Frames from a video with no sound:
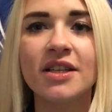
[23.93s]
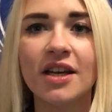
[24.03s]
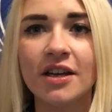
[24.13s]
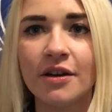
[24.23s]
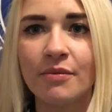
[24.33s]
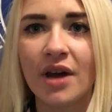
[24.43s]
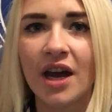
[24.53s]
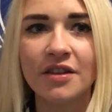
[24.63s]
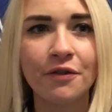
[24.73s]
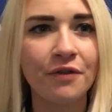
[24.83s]

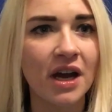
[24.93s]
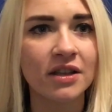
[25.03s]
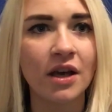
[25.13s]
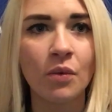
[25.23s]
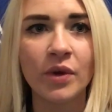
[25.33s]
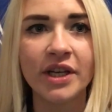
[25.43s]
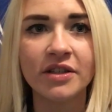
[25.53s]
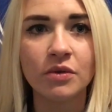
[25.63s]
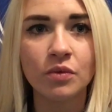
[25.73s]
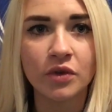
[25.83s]
and the fact that we
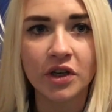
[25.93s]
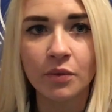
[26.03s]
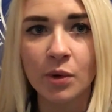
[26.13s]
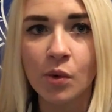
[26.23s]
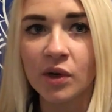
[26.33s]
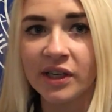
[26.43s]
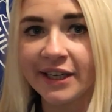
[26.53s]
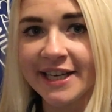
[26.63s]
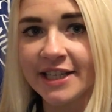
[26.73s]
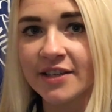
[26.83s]
were
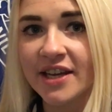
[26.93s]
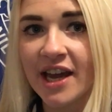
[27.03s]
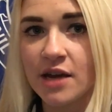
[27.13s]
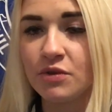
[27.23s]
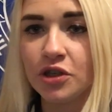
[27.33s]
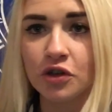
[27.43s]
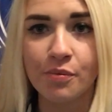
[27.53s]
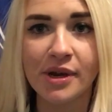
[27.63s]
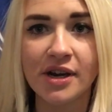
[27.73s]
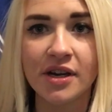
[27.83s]
leading the game, should have
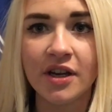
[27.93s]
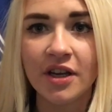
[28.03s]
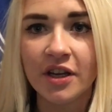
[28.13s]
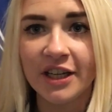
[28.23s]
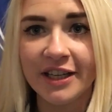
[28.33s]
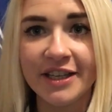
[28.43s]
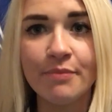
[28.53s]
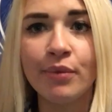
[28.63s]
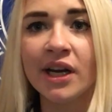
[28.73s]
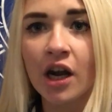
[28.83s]
been leading
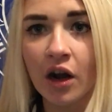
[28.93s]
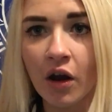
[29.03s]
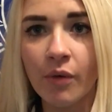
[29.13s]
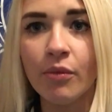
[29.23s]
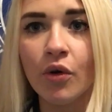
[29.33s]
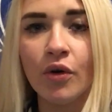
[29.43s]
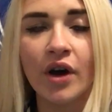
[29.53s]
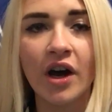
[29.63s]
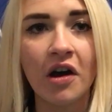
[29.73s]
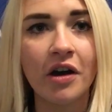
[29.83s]
by a lot more
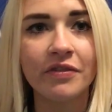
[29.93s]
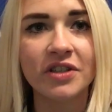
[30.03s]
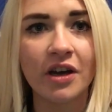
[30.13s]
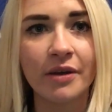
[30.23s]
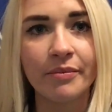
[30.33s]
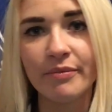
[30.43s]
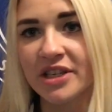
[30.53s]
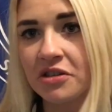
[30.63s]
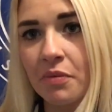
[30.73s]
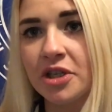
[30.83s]
at half time,
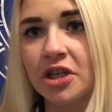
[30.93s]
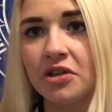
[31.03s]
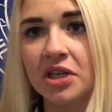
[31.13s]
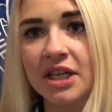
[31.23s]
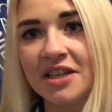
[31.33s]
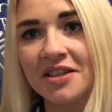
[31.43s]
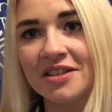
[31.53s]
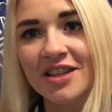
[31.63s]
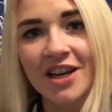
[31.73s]
missed opportunities.